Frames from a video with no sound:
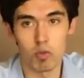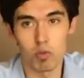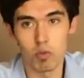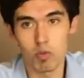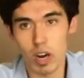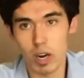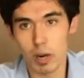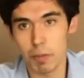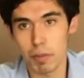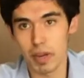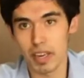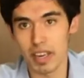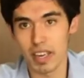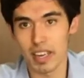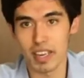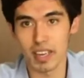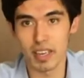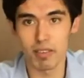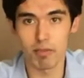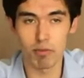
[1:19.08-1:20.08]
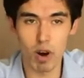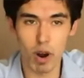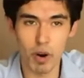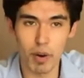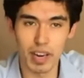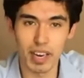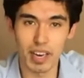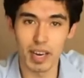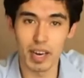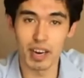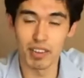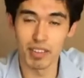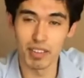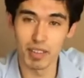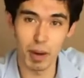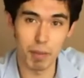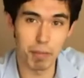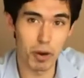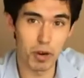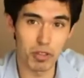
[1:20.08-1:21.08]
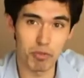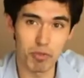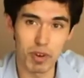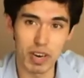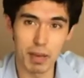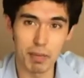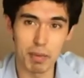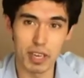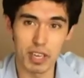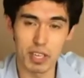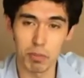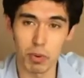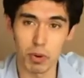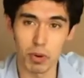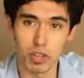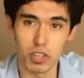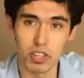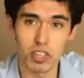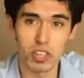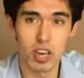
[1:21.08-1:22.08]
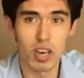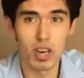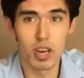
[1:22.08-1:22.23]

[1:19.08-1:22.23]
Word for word: rugby, rowing are both really big sports.